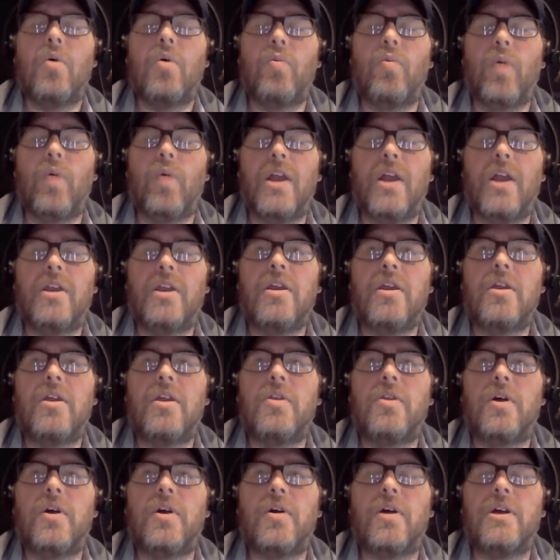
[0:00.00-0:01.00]
when
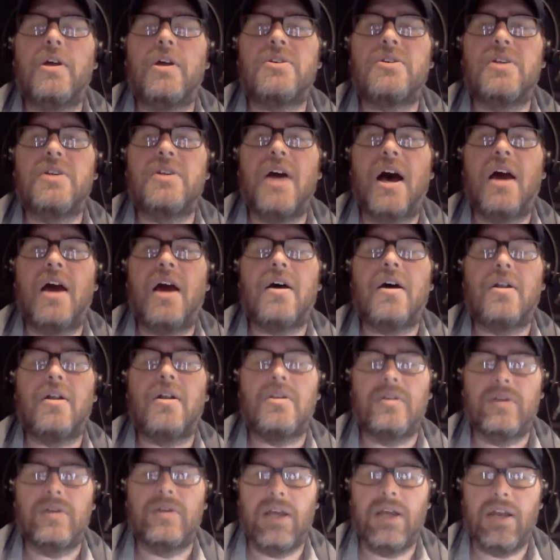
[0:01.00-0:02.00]
there is not a
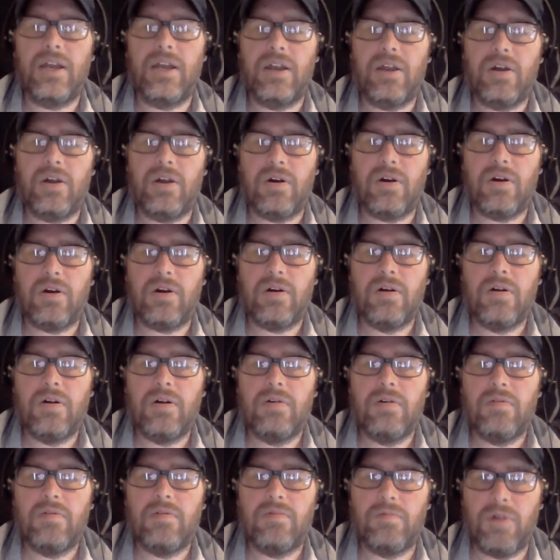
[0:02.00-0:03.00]
linear
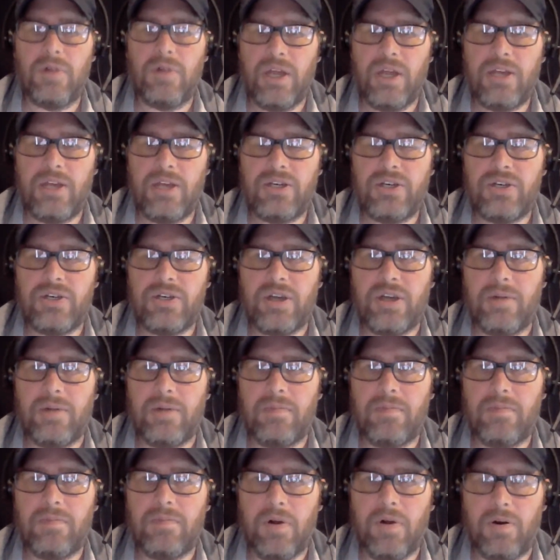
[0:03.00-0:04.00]
relationship
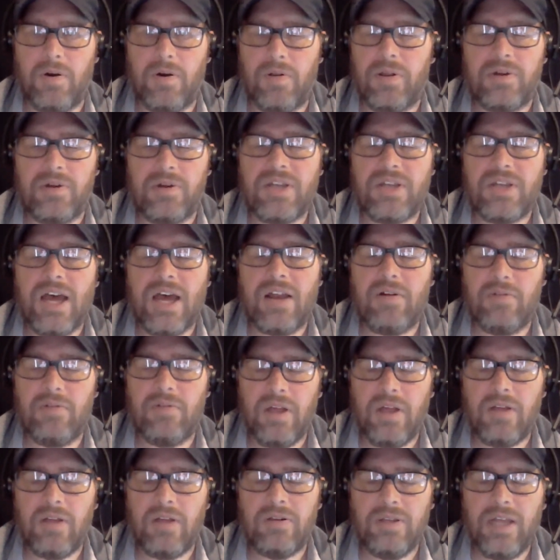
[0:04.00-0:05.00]
or there's not
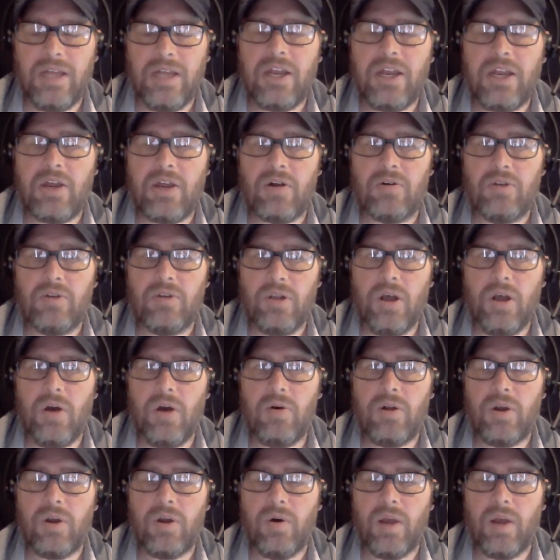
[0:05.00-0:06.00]
a linear
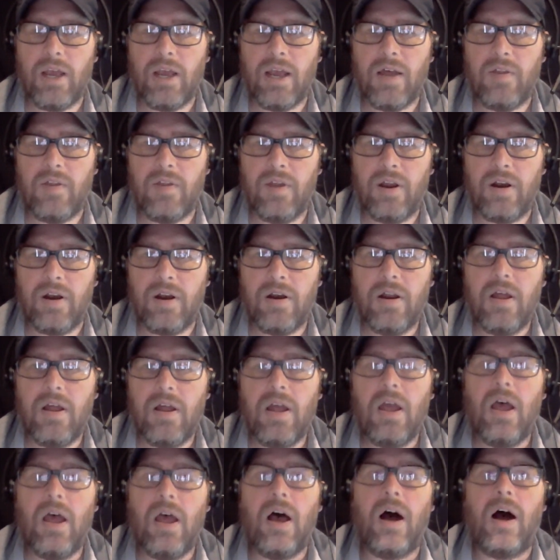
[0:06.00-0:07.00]
load going on there.
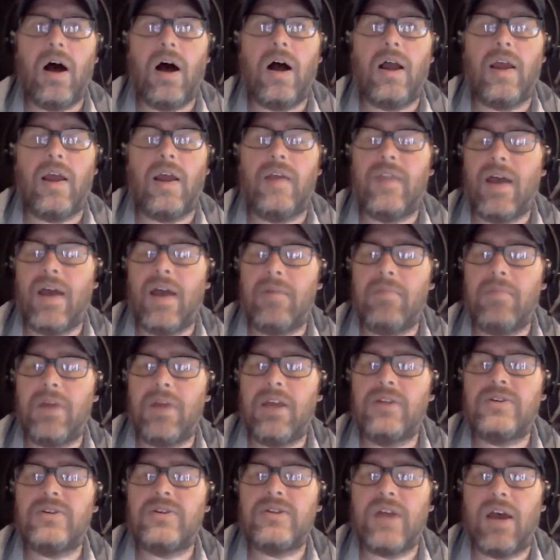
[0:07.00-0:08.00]
And that
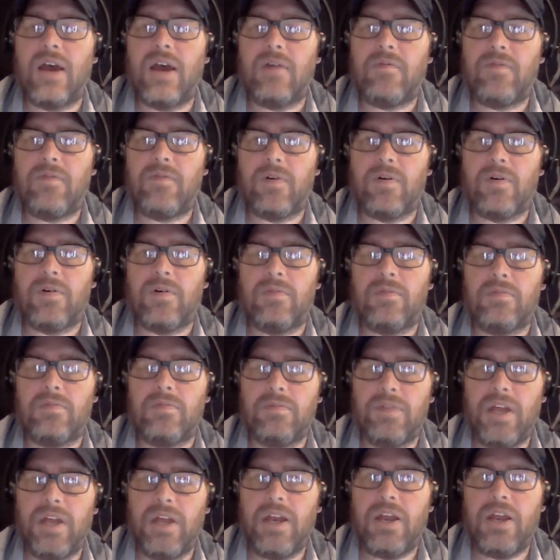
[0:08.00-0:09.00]
means that for
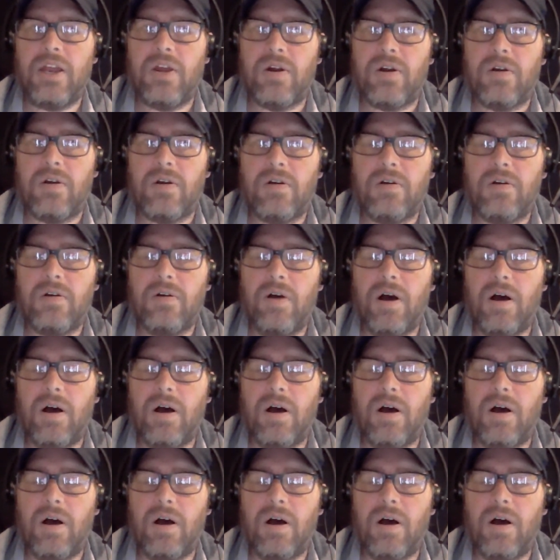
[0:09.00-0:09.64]
linear,